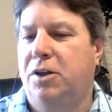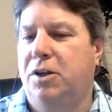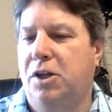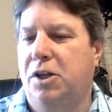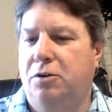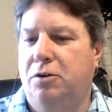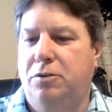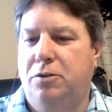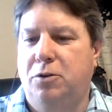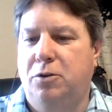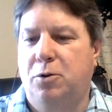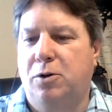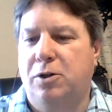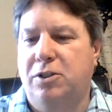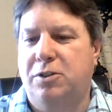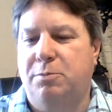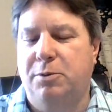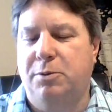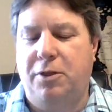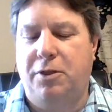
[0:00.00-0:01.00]

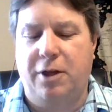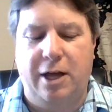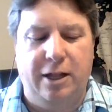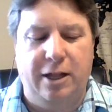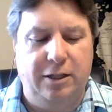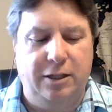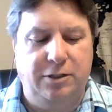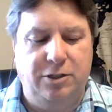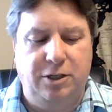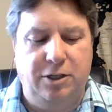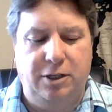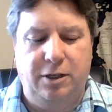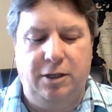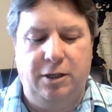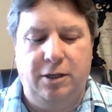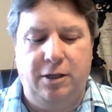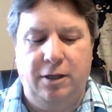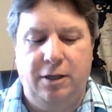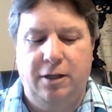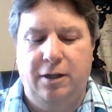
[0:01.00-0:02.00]
Norse
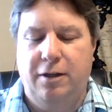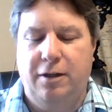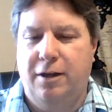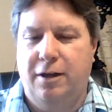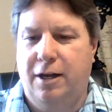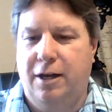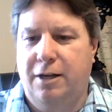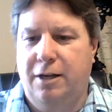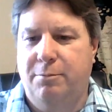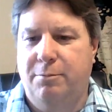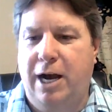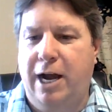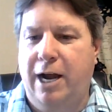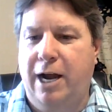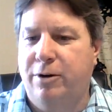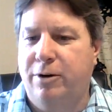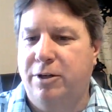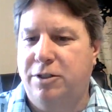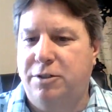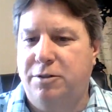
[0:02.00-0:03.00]
mythology,
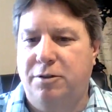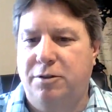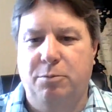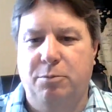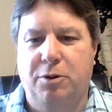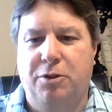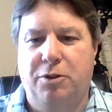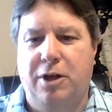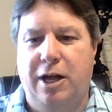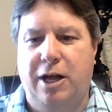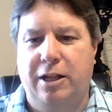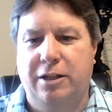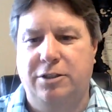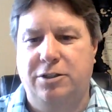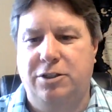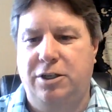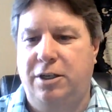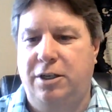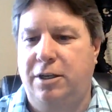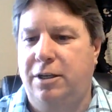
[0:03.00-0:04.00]
Irish
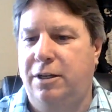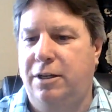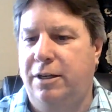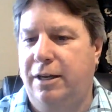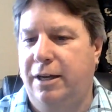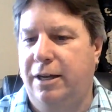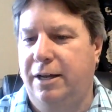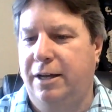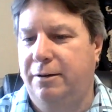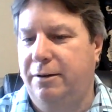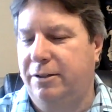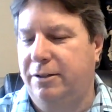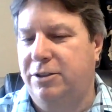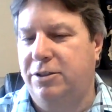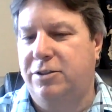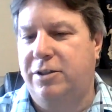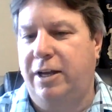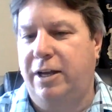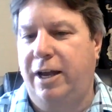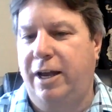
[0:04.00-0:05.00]
mythology,
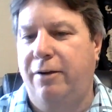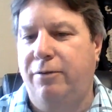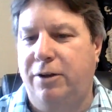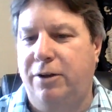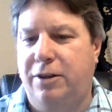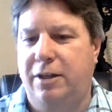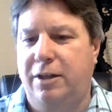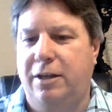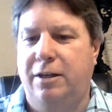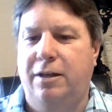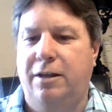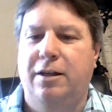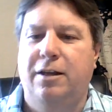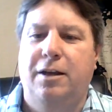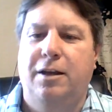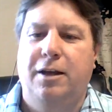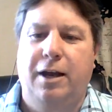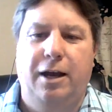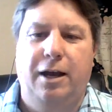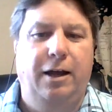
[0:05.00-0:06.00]
just everything.
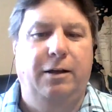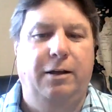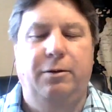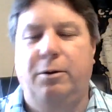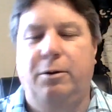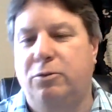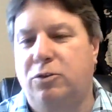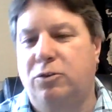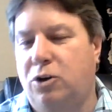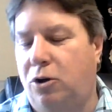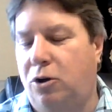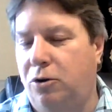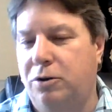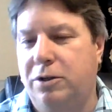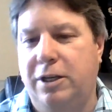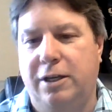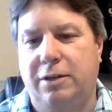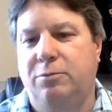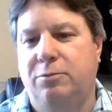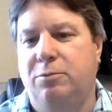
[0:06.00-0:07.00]

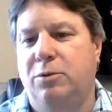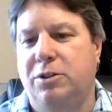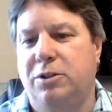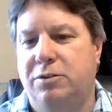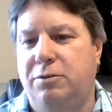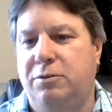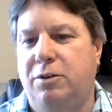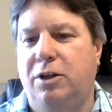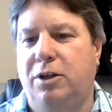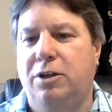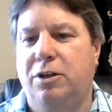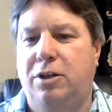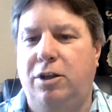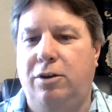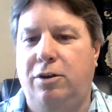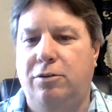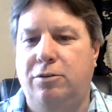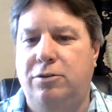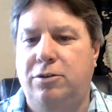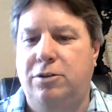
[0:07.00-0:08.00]
Tolkien was a
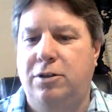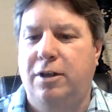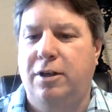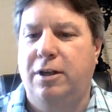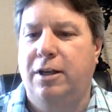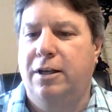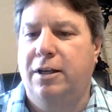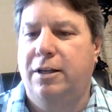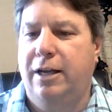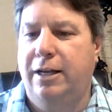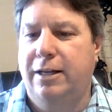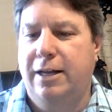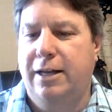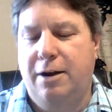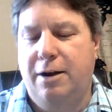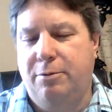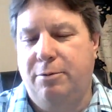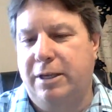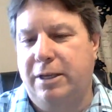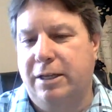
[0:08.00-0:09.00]
huge, and
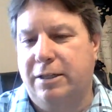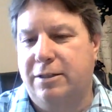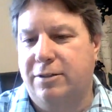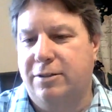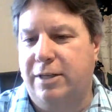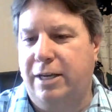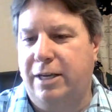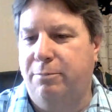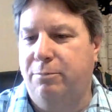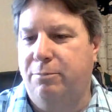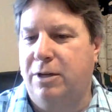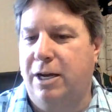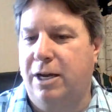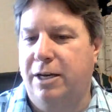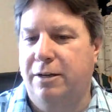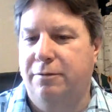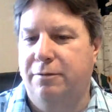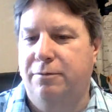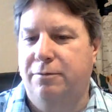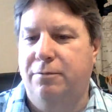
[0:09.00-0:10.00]
now we get the same
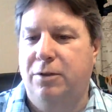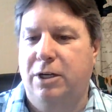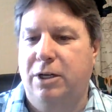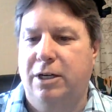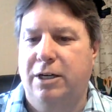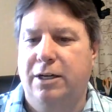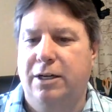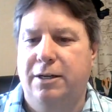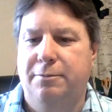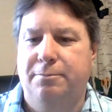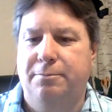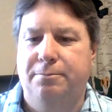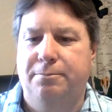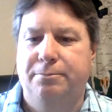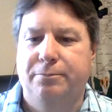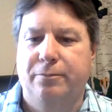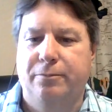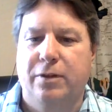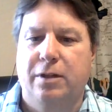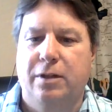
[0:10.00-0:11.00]
kind of
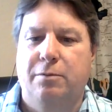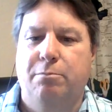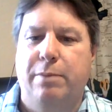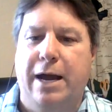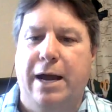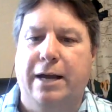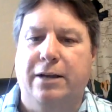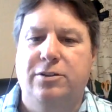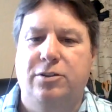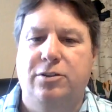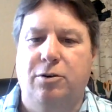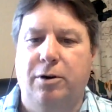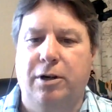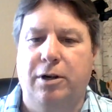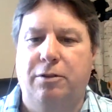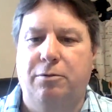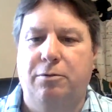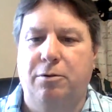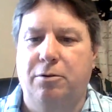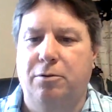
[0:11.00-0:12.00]

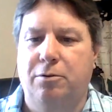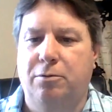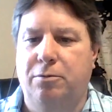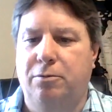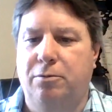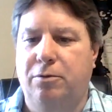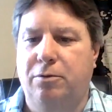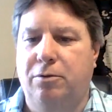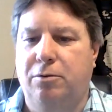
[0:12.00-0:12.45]
backstory through